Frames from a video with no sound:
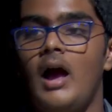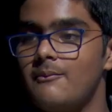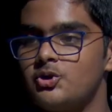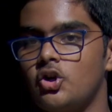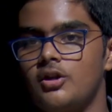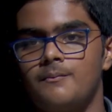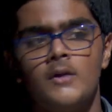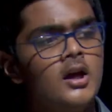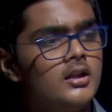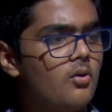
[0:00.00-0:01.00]
I'm sure
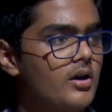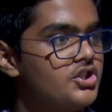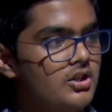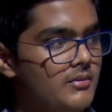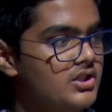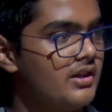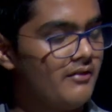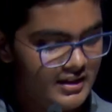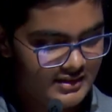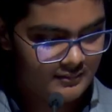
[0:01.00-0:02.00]
the question must have
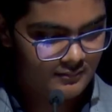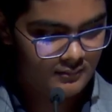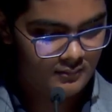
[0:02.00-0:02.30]
arisen.